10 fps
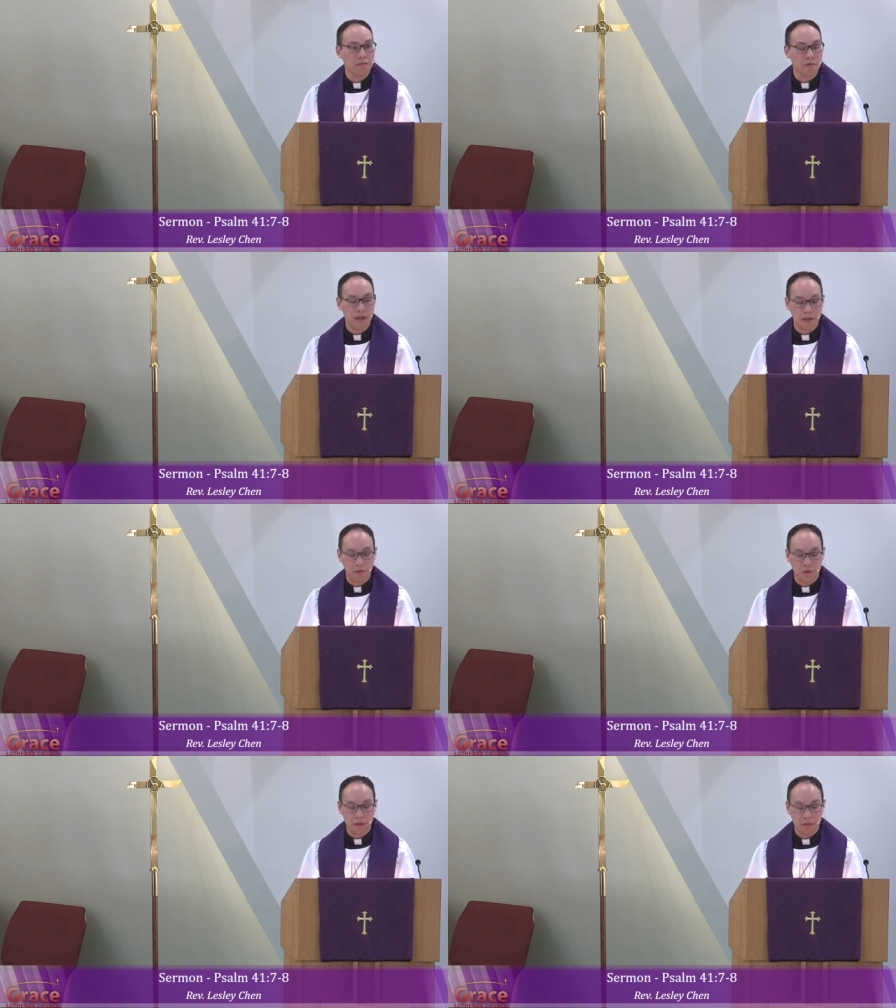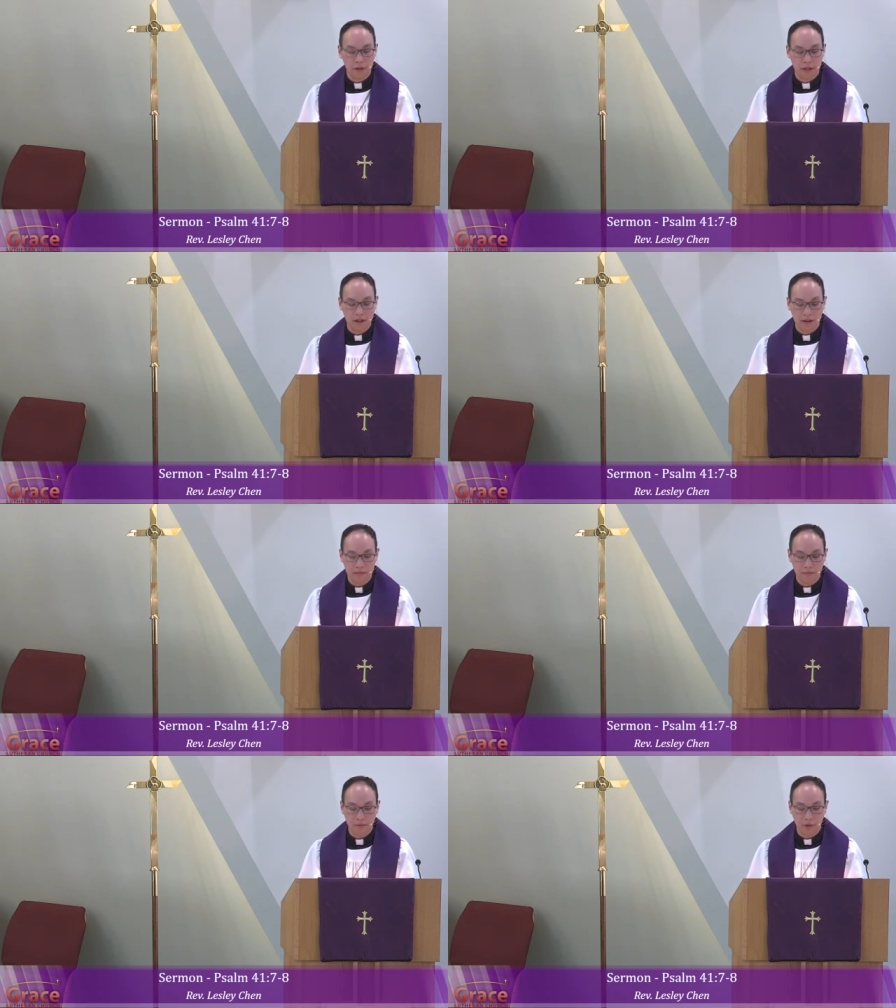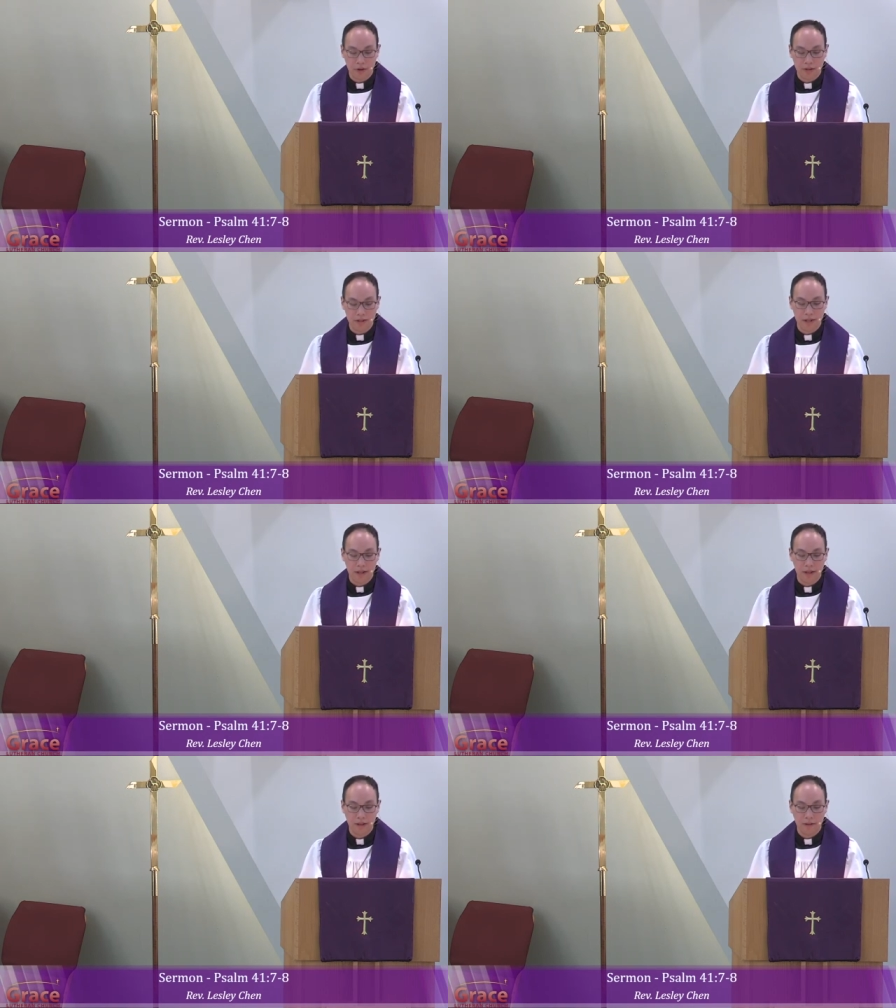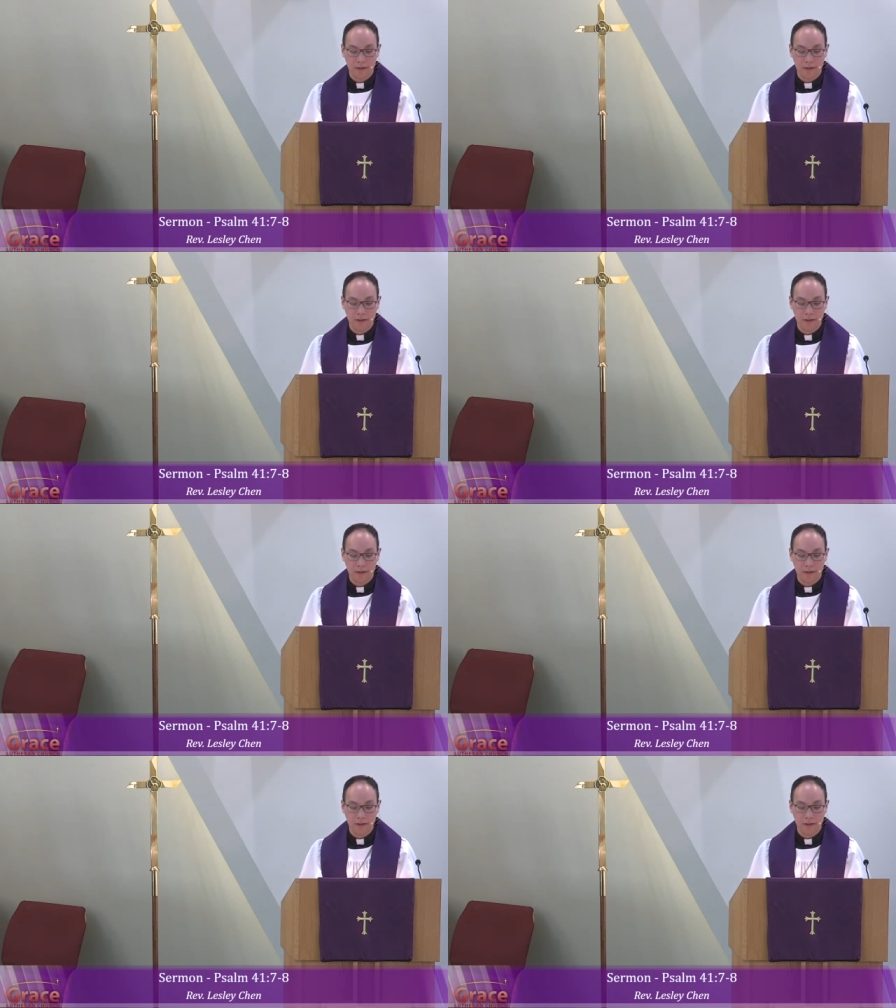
so that he wouldn't be able to get up from where he lay.